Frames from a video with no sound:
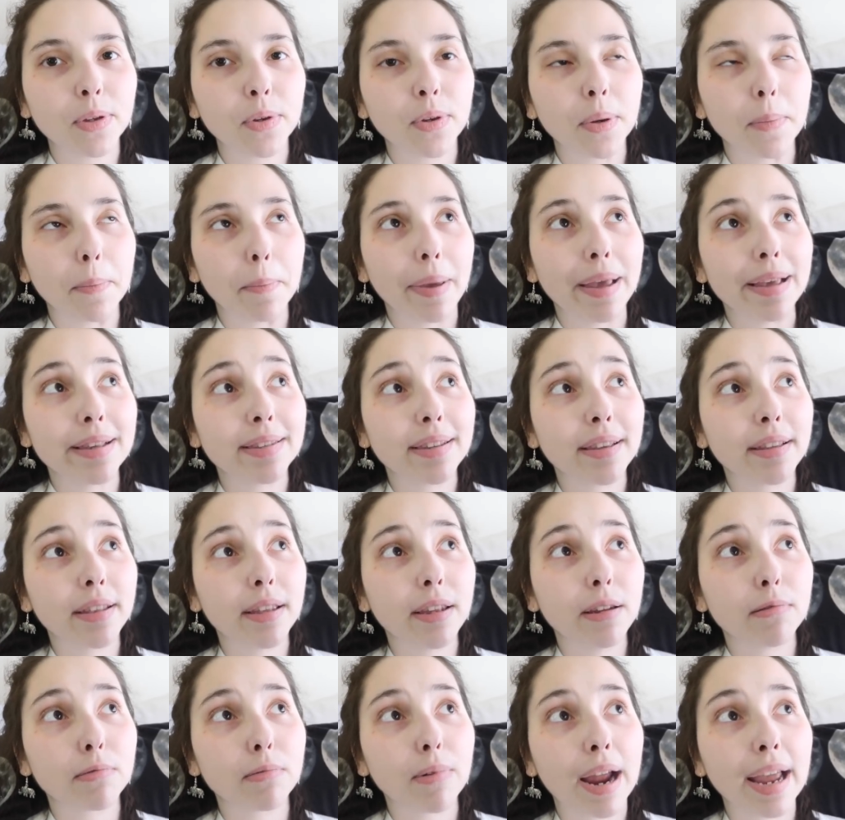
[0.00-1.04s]
You can
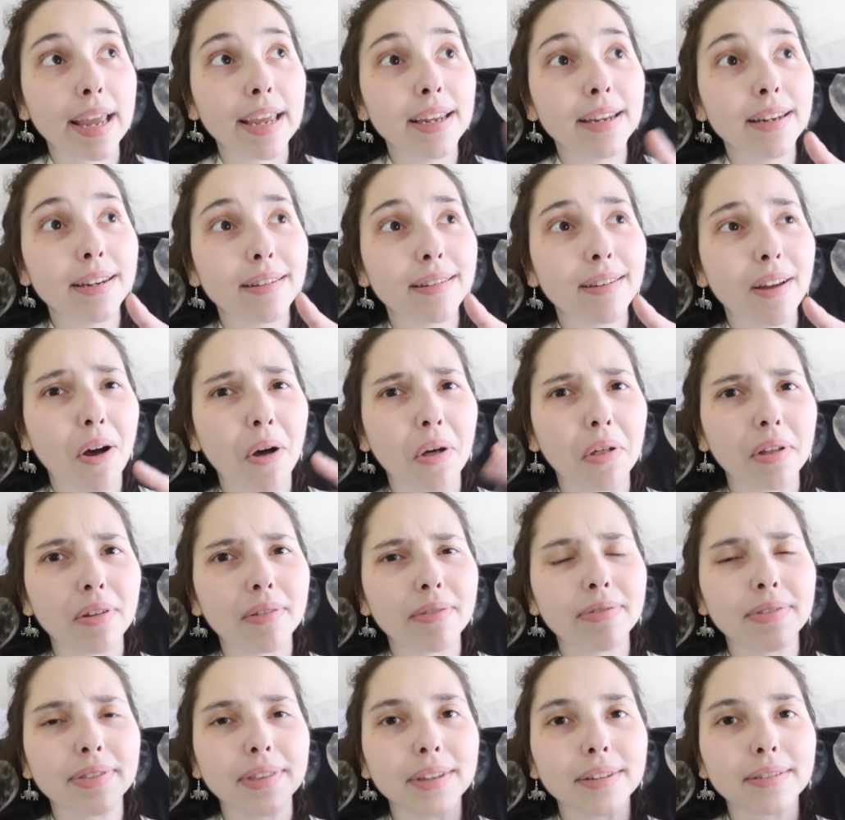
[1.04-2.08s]
basically write all
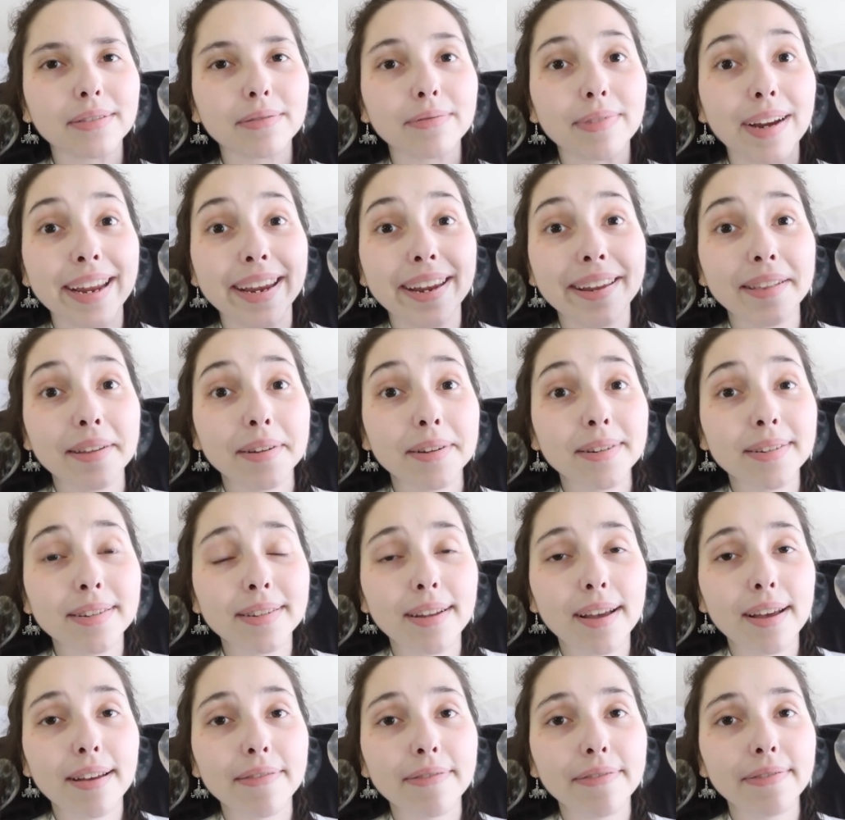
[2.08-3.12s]
of the regular
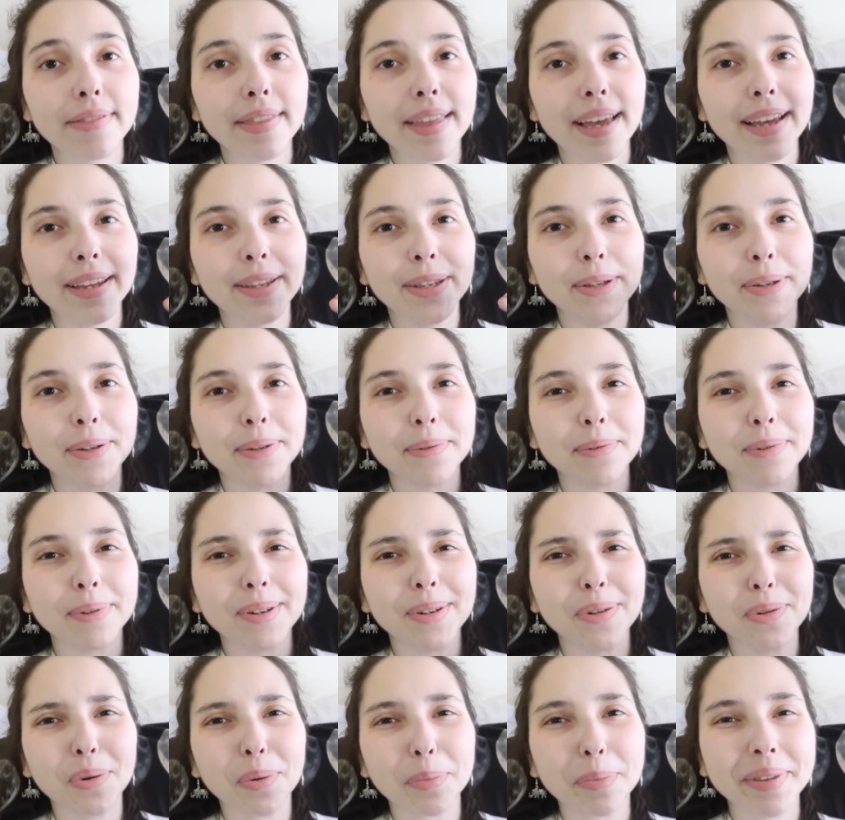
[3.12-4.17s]
stuff that you
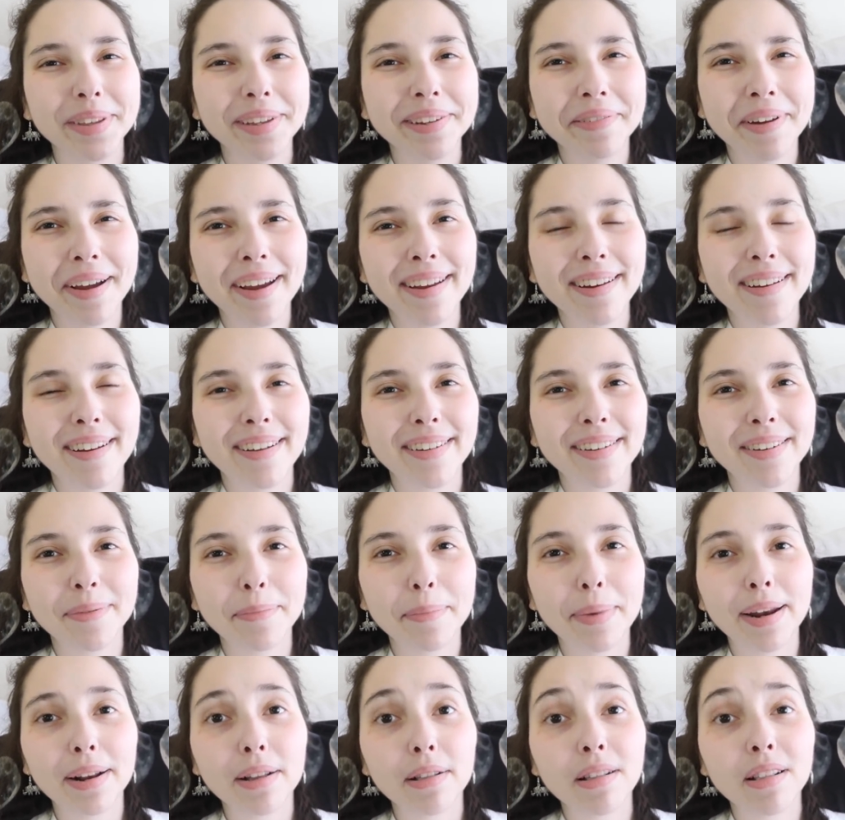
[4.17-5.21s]
would normally write on a
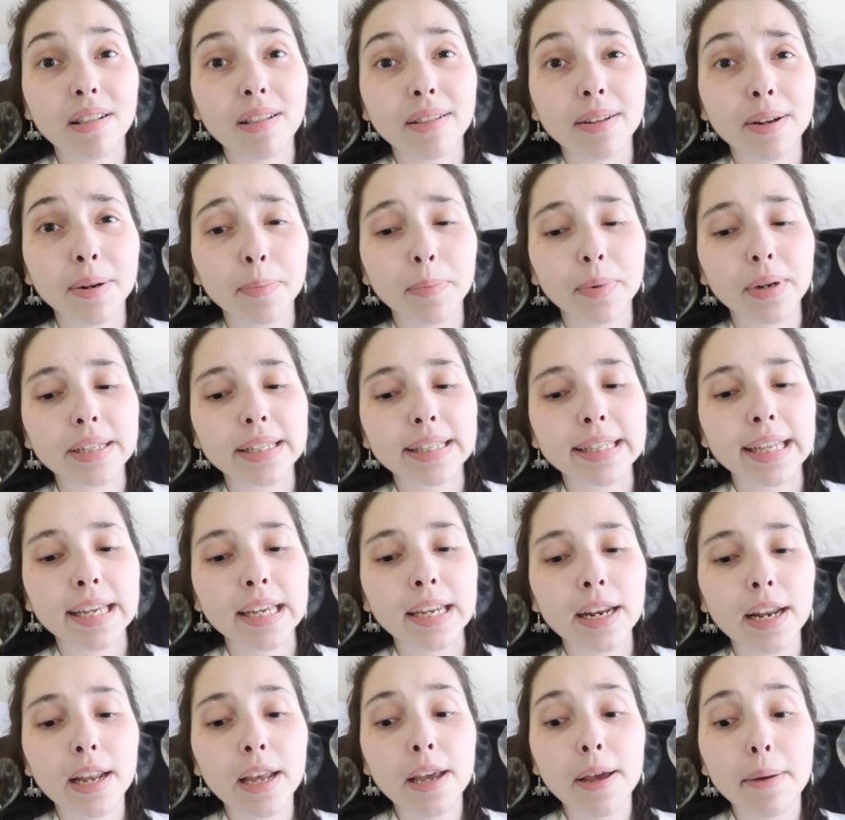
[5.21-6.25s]
medical alert
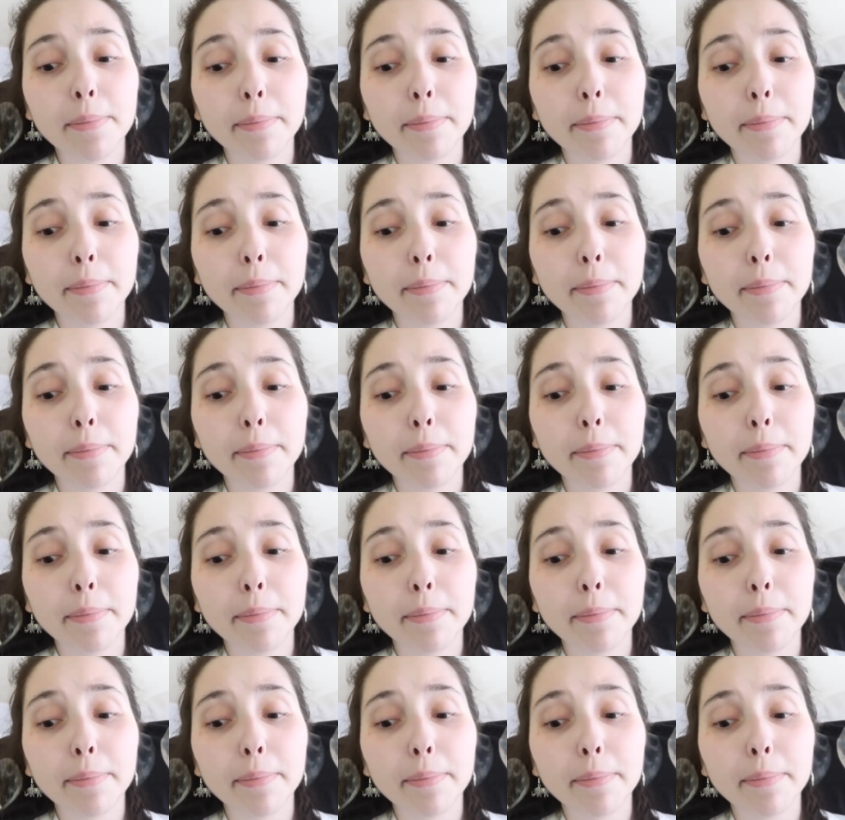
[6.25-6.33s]
bracelet,